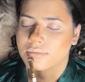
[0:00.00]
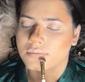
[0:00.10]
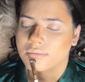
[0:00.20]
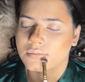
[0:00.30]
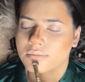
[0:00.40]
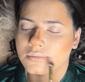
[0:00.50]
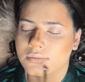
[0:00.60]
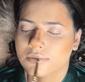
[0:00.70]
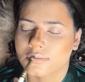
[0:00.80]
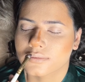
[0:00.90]
As she has
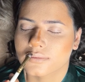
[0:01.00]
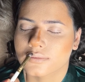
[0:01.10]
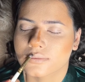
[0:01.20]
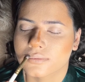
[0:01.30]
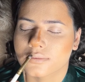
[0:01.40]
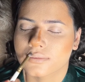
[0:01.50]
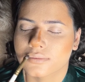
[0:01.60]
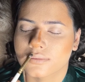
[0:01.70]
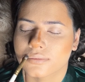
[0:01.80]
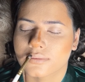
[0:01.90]
very light skin, I
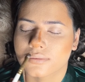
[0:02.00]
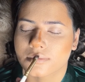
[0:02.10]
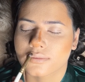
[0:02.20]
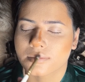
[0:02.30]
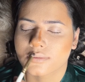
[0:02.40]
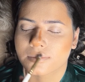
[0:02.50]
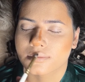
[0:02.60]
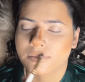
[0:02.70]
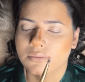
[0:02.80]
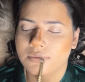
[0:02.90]
have used a
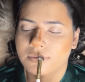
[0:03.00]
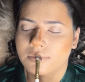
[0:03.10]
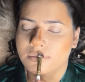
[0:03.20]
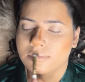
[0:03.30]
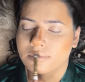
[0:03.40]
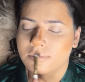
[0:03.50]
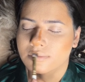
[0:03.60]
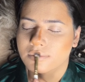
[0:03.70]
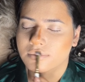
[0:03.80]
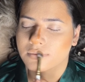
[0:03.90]
slightly
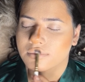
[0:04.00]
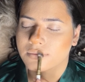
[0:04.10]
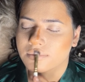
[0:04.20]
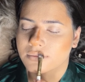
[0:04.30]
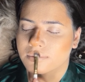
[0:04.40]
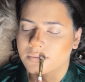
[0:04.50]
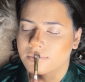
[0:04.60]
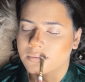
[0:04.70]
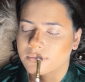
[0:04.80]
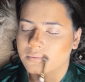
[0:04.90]
lighter shade of
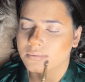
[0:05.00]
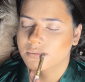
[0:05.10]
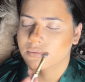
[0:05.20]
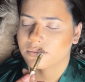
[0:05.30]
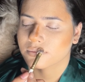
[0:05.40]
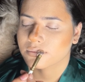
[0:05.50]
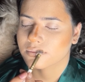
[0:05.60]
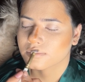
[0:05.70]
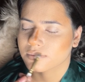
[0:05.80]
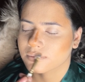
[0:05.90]
contour
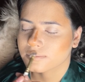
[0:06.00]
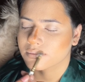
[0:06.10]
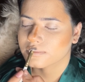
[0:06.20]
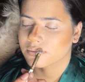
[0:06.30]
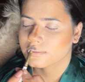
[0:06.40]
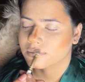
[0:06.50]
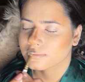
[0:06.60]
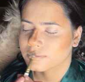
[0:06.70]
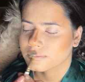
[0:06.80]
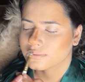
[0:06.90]
so it doesn't look too
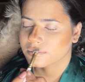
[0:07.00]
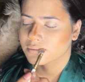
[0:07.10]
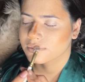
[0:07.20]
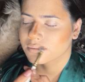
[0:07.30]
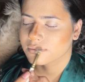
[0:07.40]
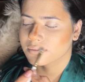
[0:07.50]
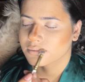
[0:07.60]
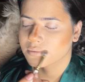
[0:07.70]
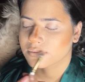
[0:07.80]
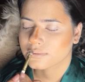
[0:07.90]
heavy or too
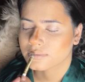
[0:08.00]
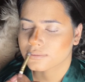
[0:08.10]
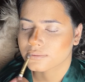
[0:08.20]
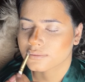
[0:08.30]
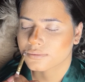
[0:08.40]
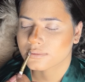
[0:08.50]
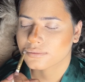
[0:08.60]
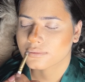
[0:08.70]
brown on her face.